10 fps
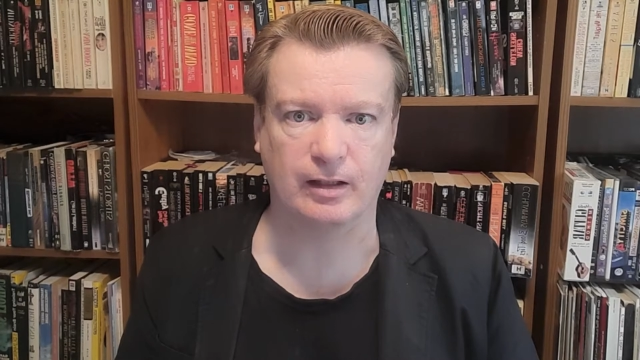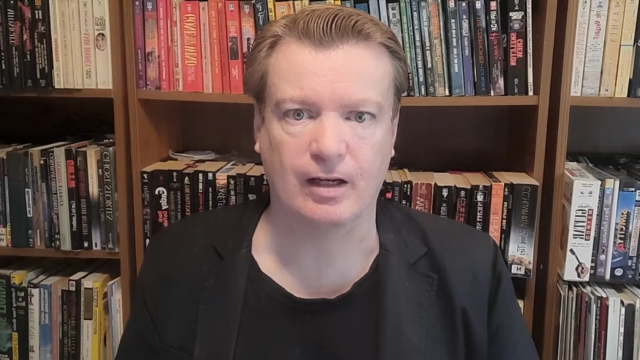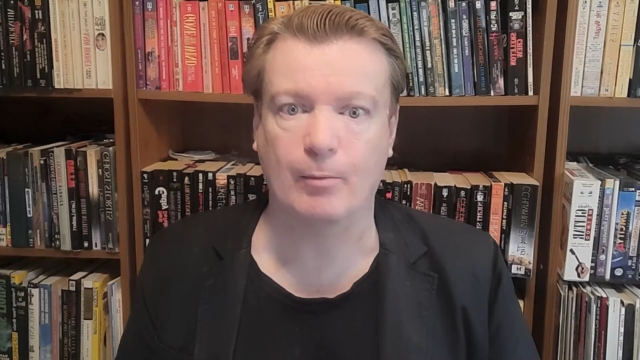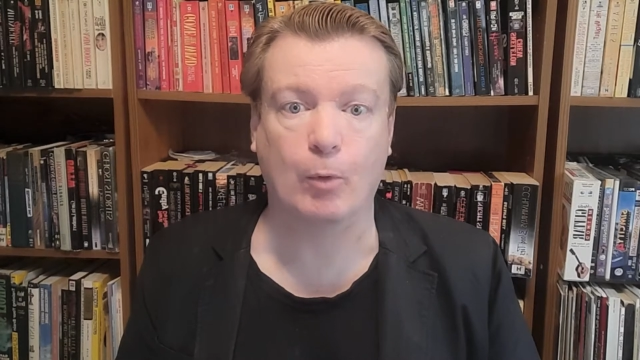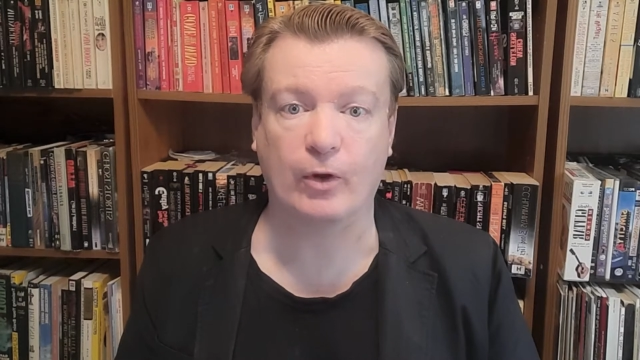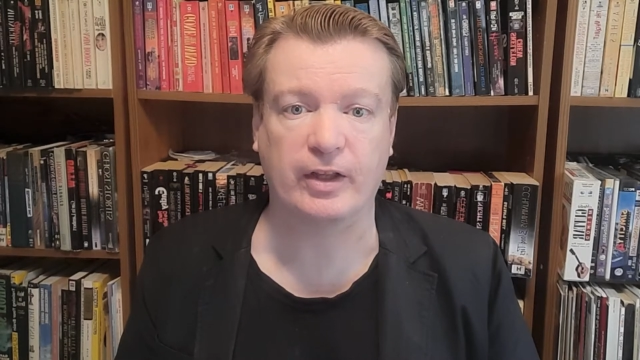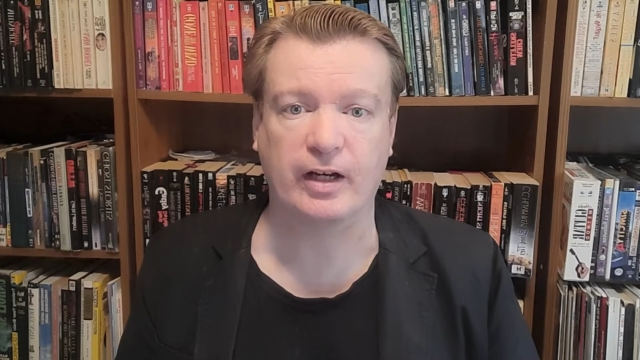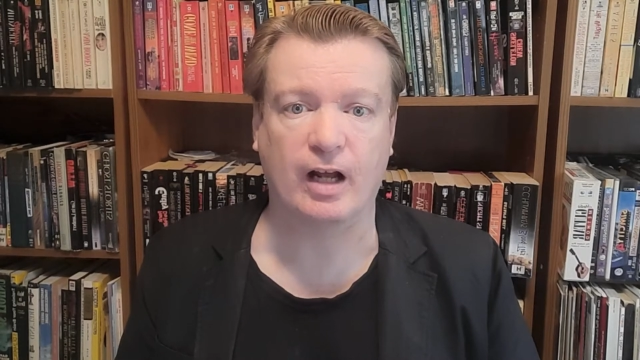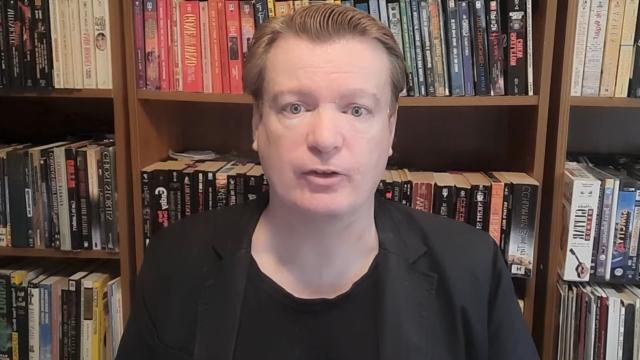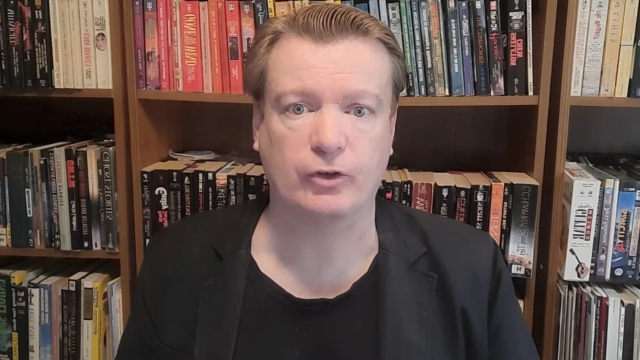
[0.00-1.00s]
More than
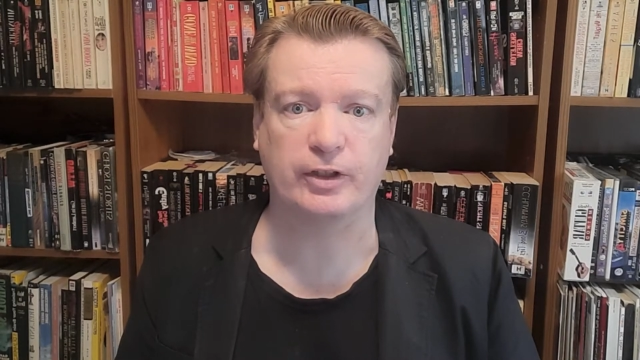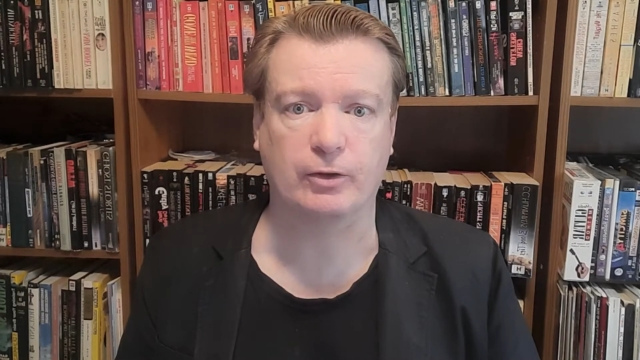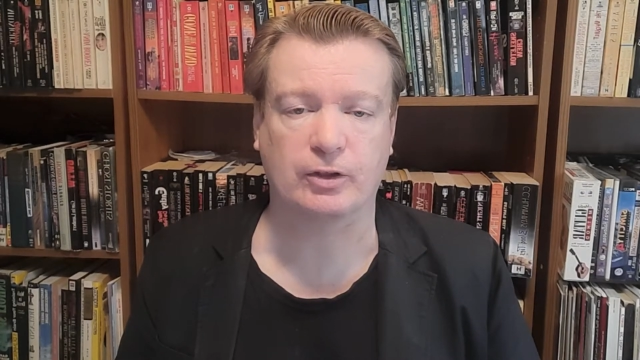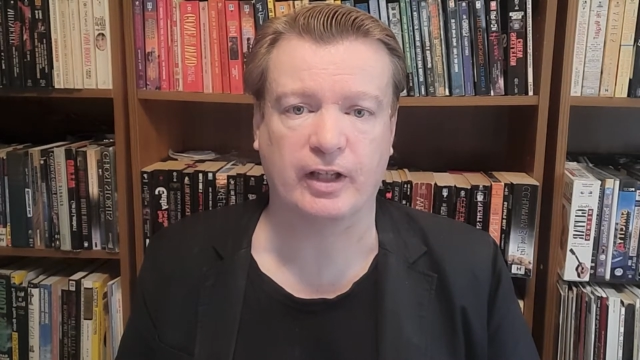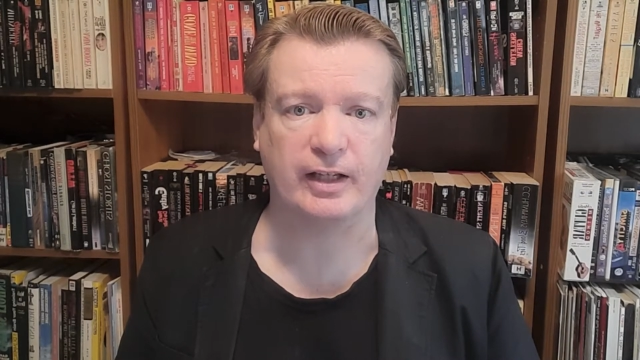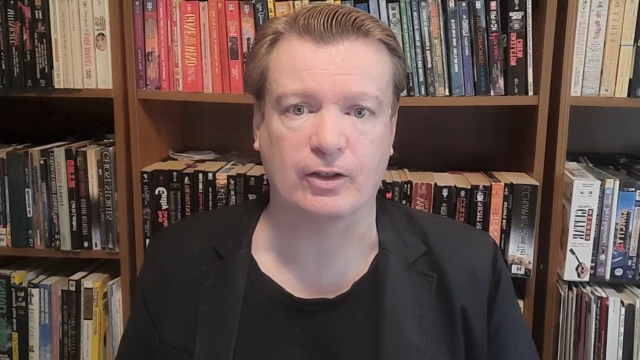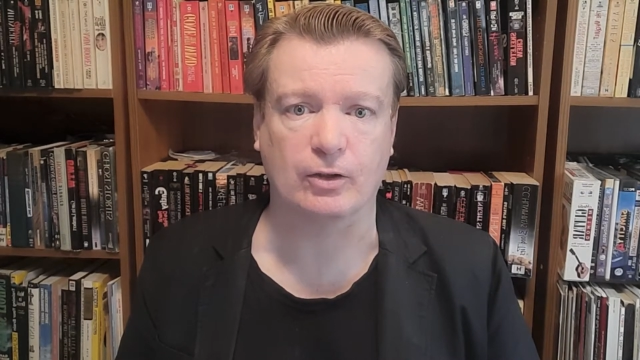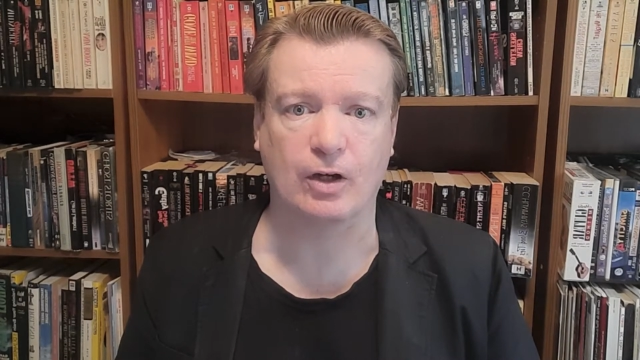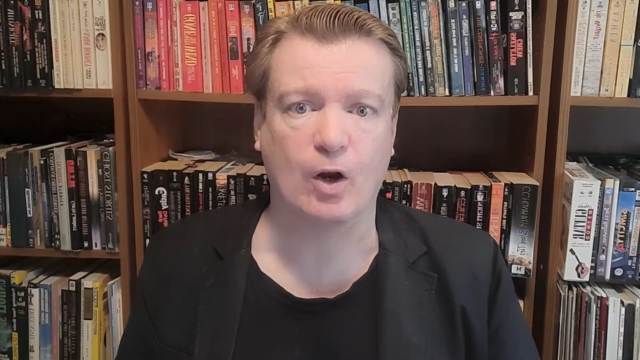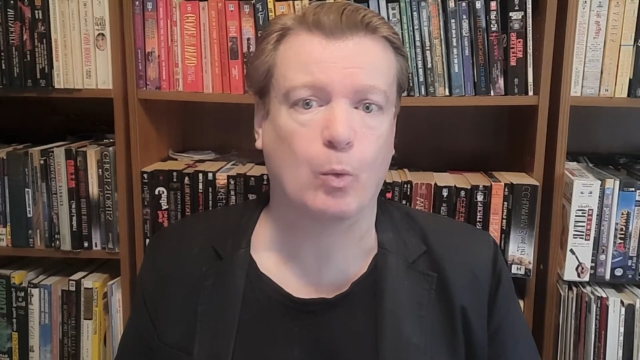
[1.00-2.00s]
100 years later,
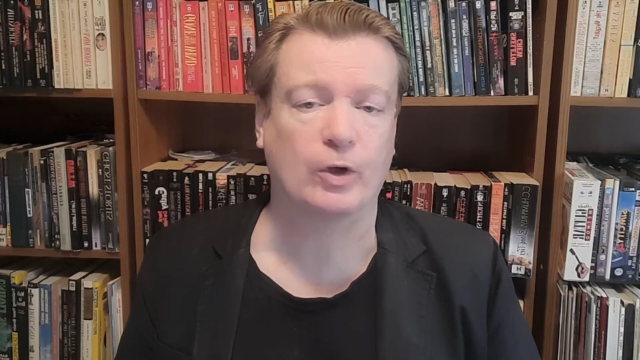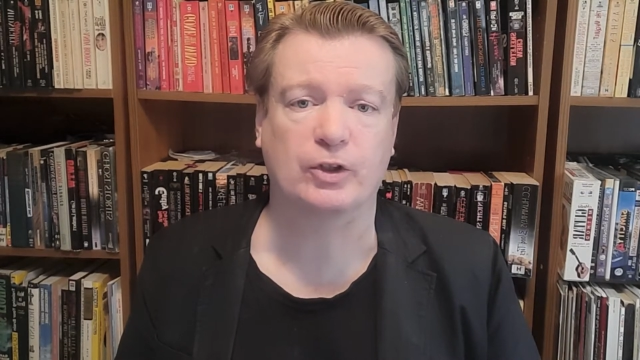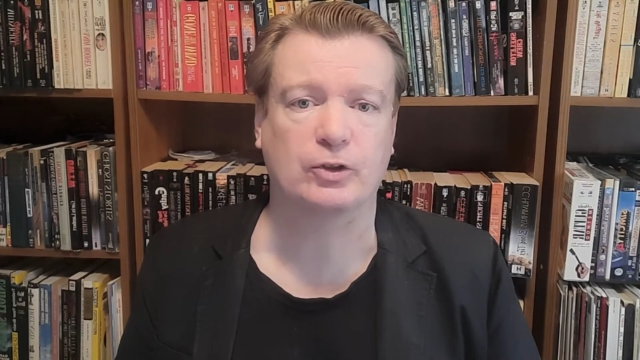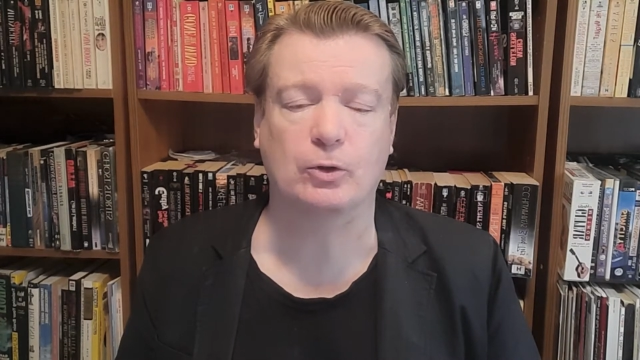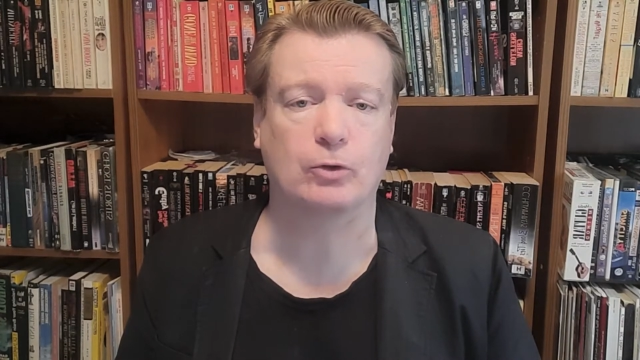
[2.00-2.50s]
we're still